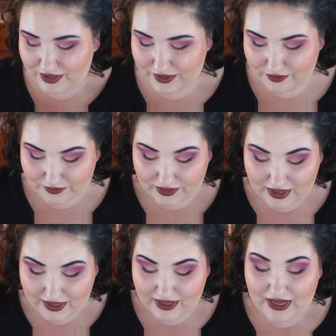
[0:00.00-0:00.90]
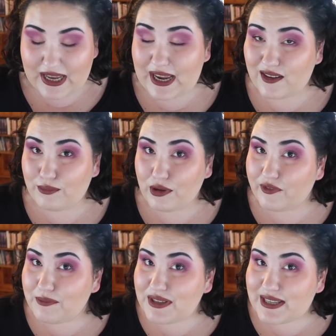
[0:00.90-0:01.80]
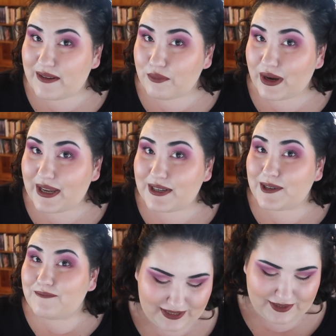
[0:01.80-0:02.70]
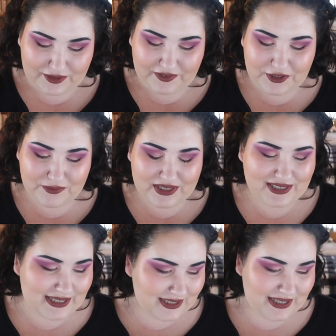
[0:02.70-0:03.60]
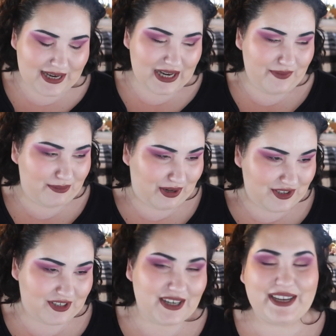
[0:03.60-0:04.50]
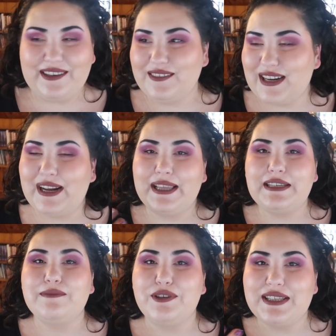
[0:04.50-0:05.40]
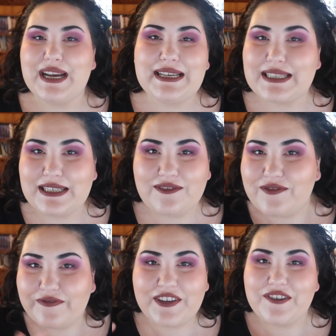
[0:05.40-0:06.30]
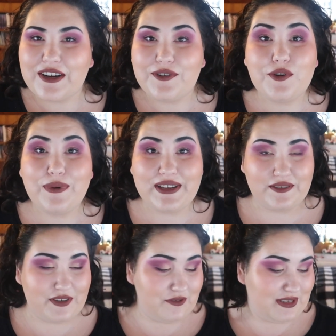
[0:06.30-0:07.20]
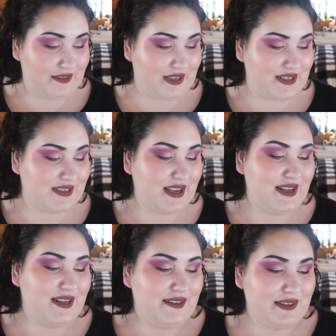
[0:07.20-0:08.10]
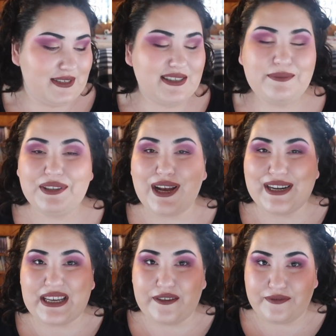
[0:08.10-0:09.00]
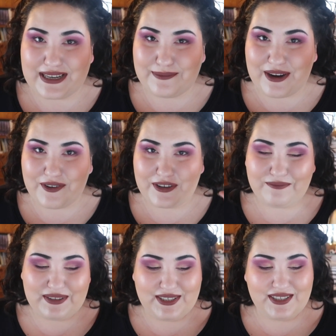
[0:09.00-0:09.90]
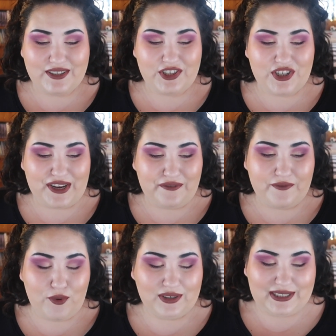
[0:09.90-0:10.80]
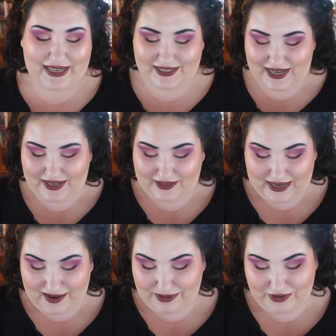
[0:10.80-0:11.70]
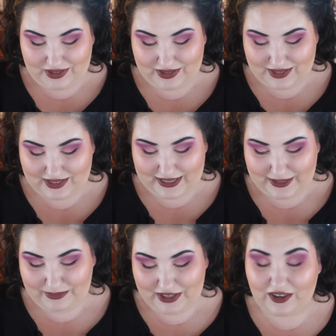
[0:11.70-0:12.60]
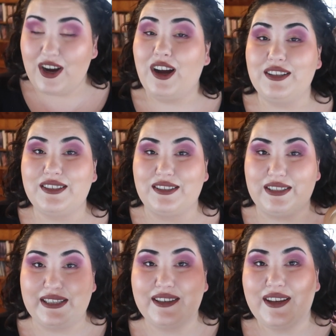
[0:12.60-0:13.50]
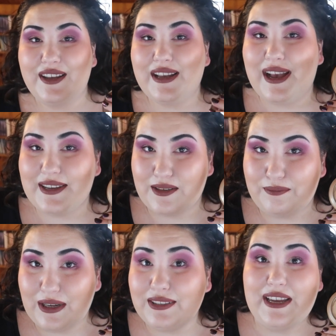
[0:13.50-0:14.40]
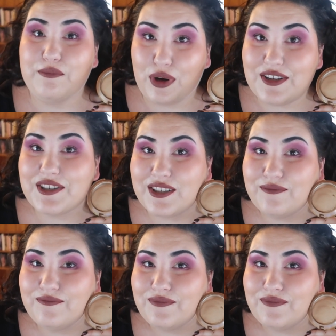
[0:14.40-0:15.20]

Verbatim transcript: two. And they're both from the same brand. So the first one is technically not even a bronzer. Again, I like to multitask and figure out new ways of using things. This is the Milani Face Powder, and this is in the shade 4 Light Tan. I've been using this damn near constantly as a, a light bronzer.